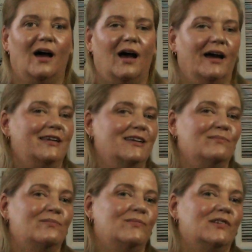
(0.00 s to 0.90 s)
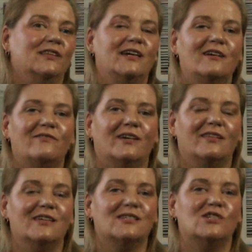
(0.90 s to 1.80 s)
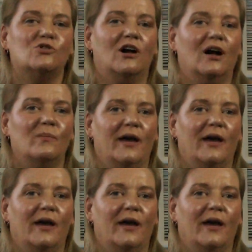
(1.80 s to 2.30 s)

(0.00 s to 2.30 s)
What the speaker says: I didn't believe it. This strong